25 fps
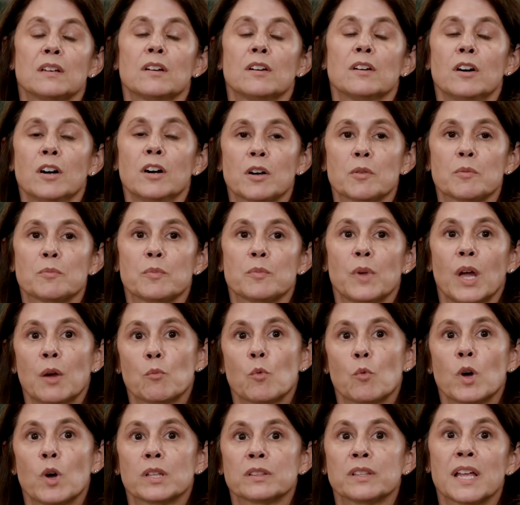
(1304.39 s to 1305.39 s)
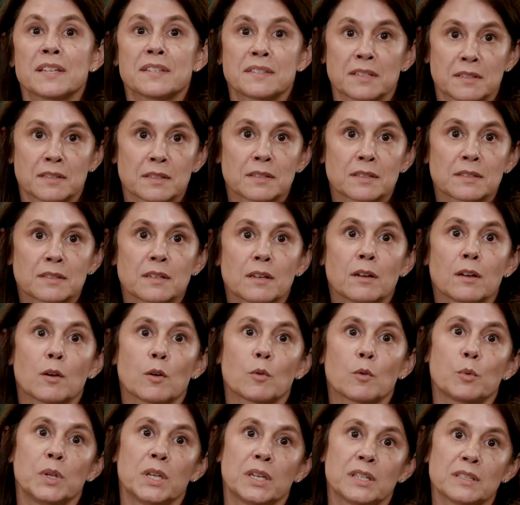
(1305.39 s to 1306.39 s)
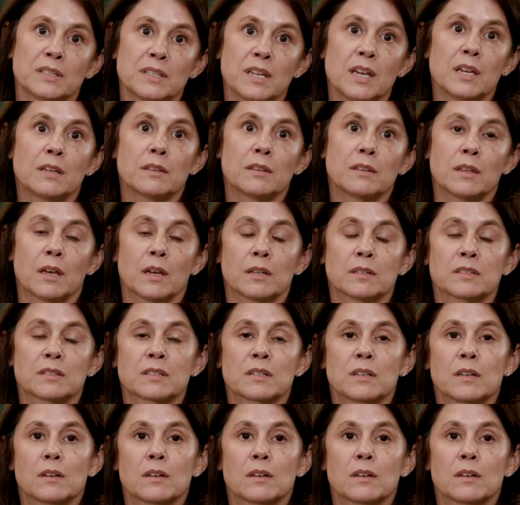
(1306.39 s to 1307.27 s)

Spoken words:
and what lessons we can take that